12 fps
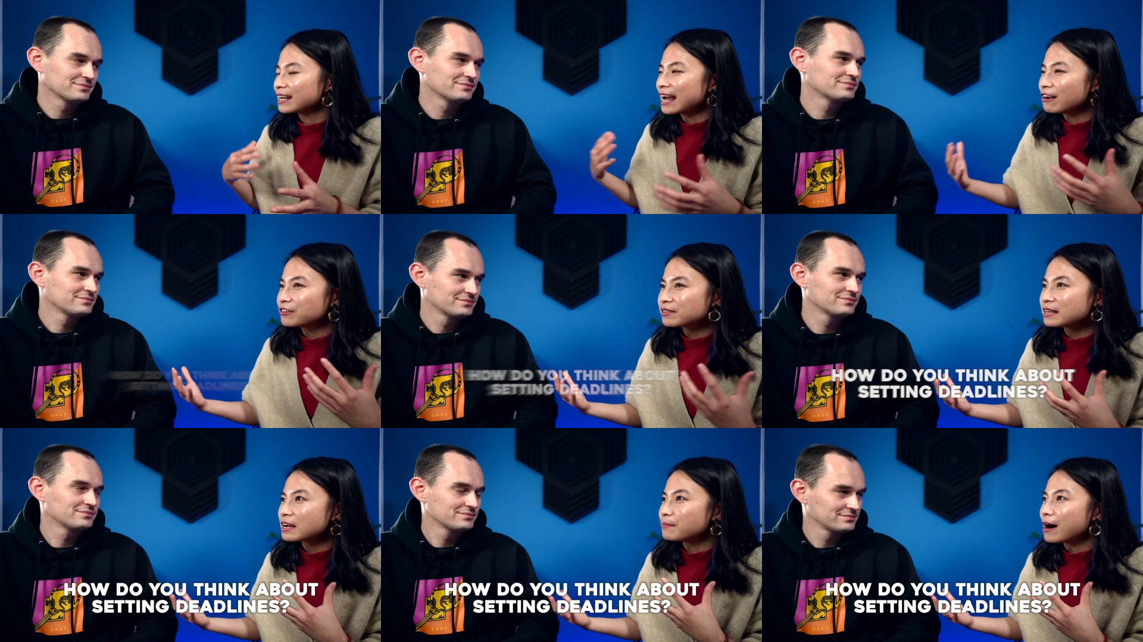Speaker 1: And how do you
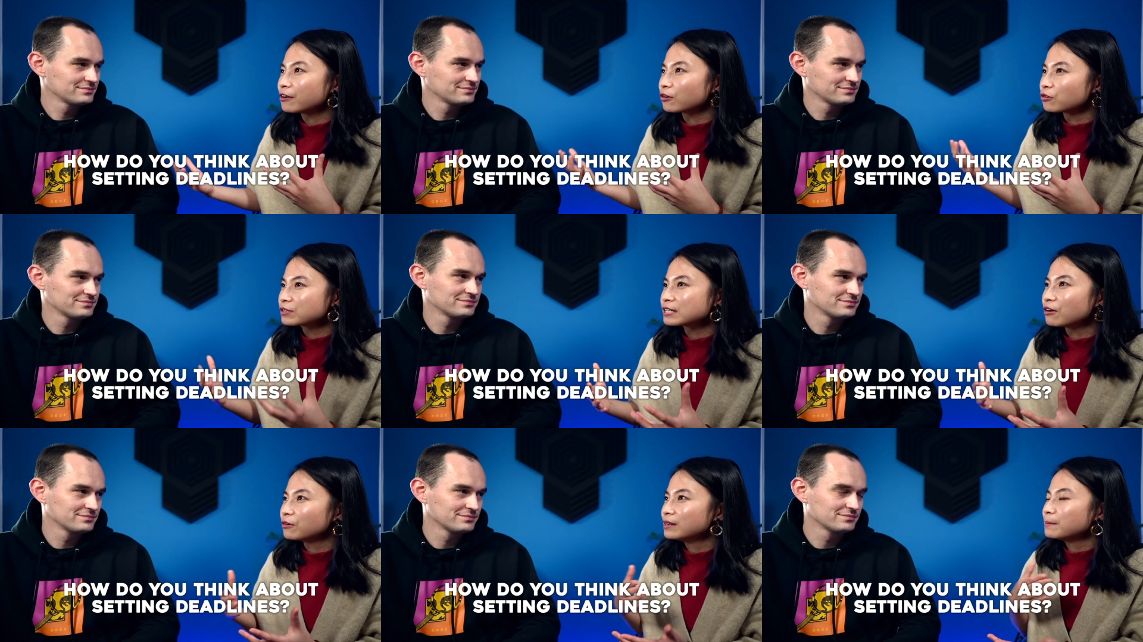think about
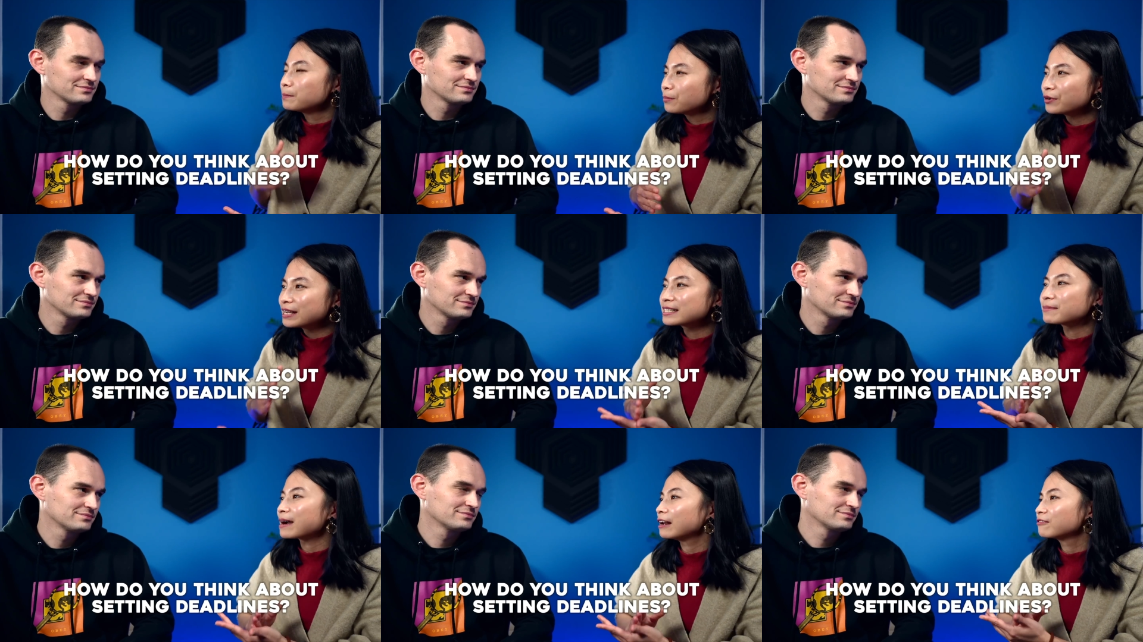also putting
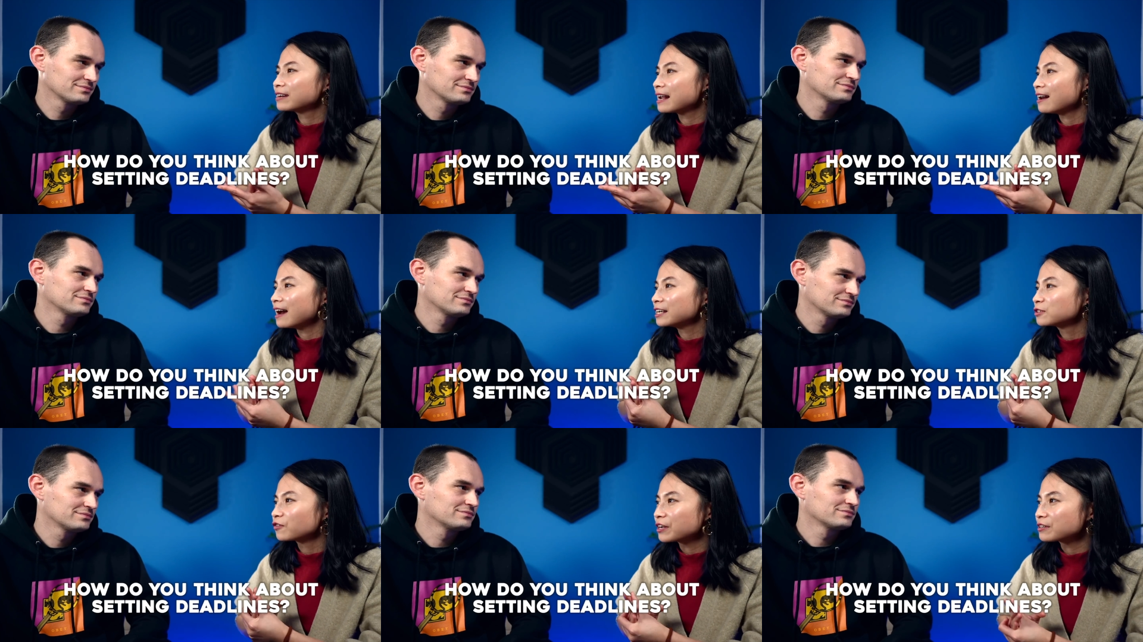some kind of
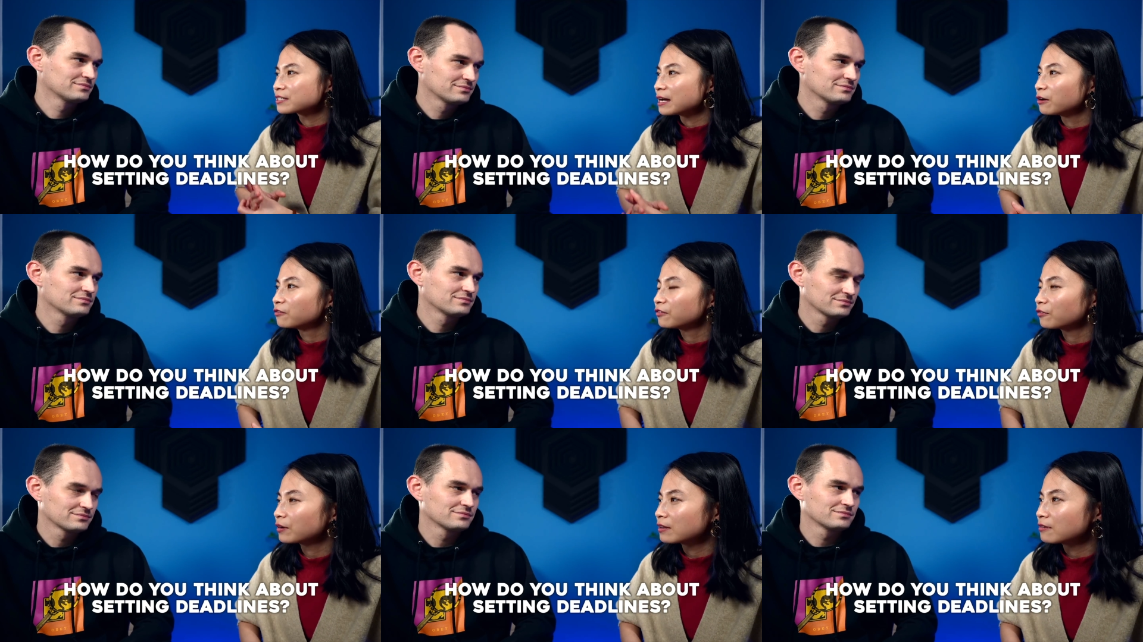deadlines for yourself
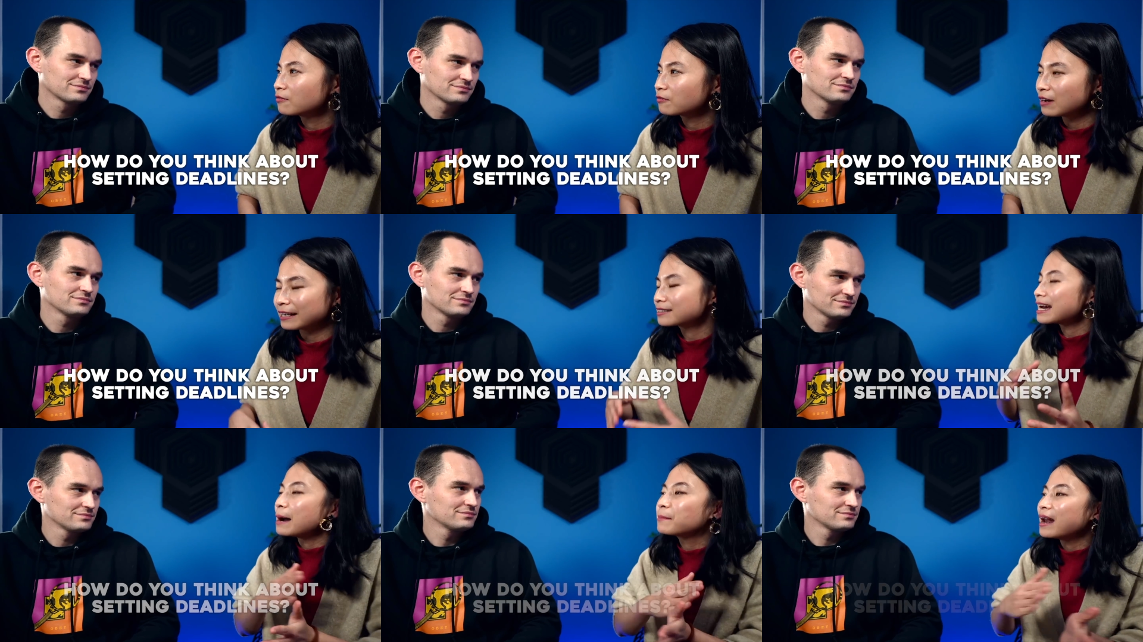with like
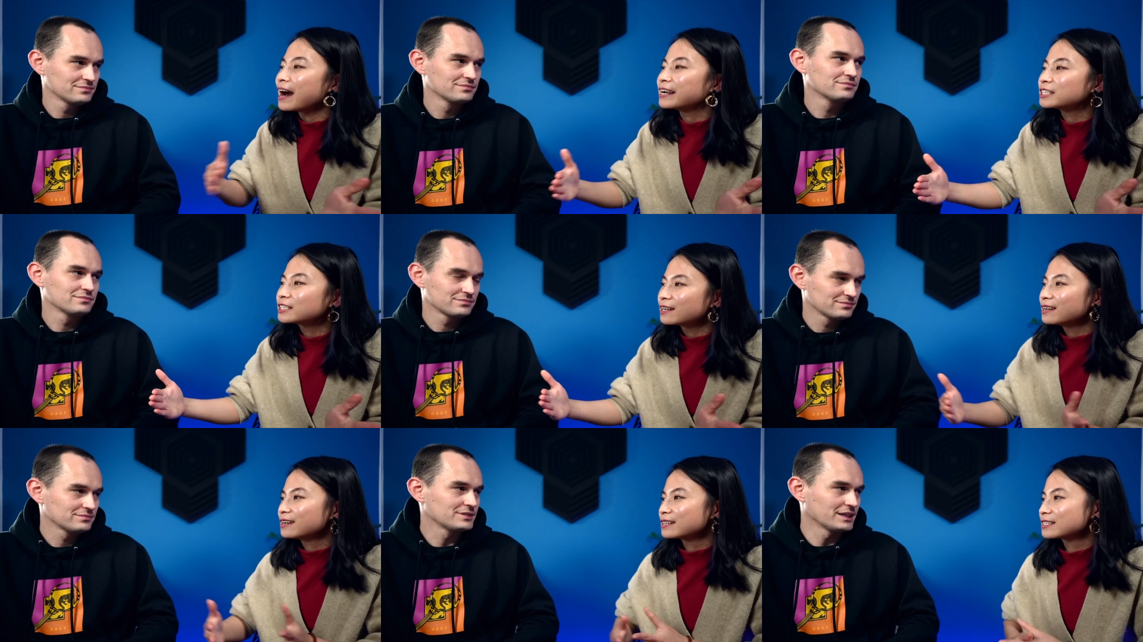timelines,
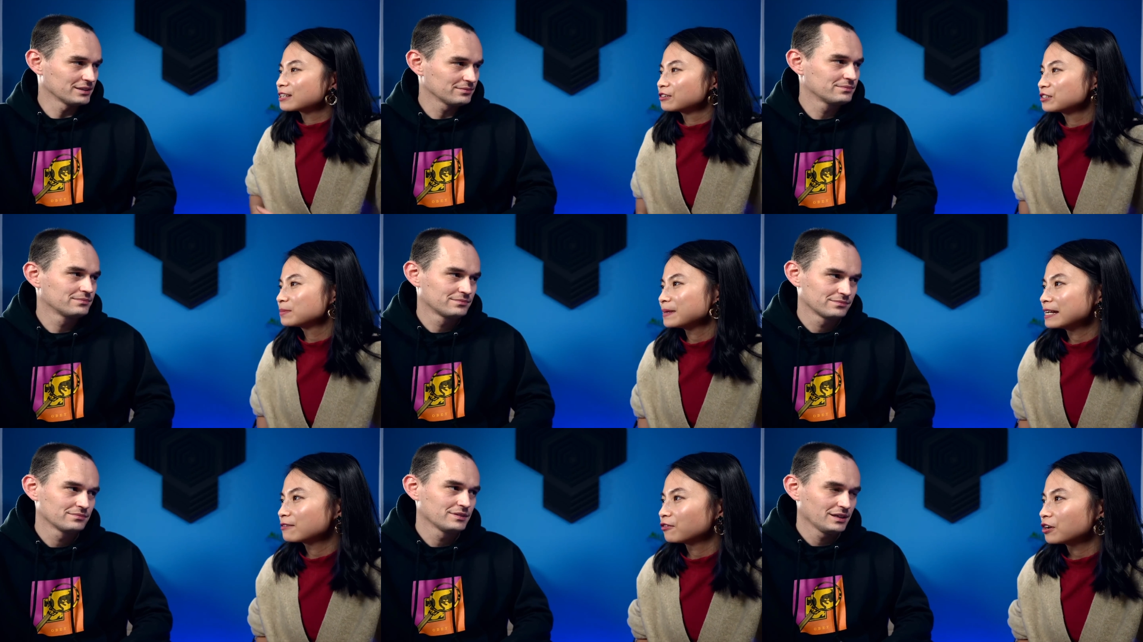yeah. so to
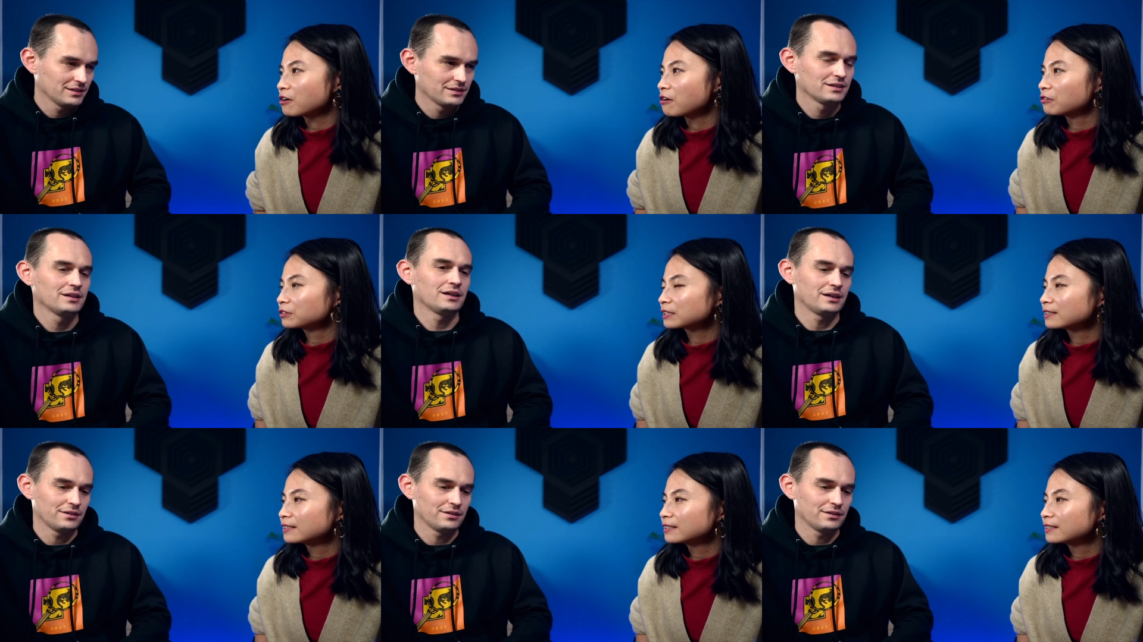speak, for your goals.